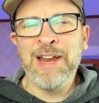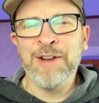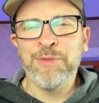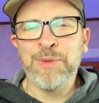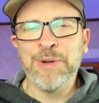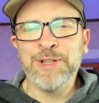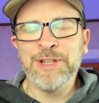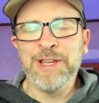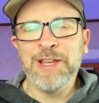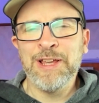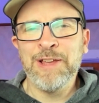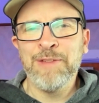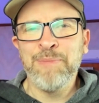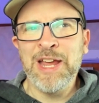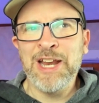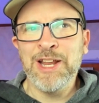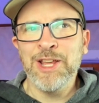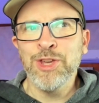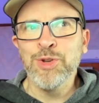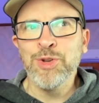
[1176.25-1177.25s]
really
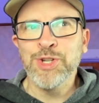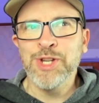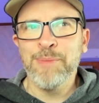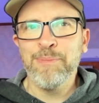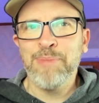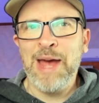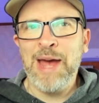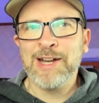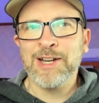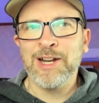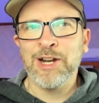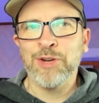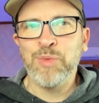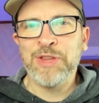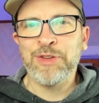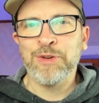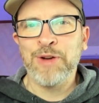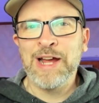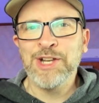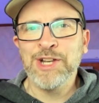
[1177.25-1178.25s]
made a huge impact on
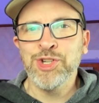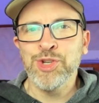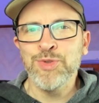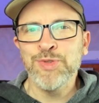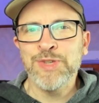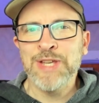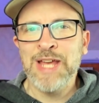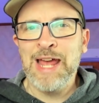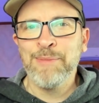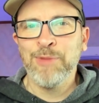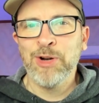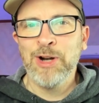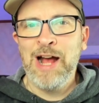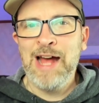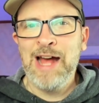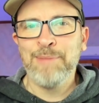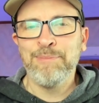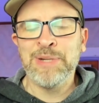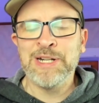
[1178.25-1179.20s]
whether I choose a game or not,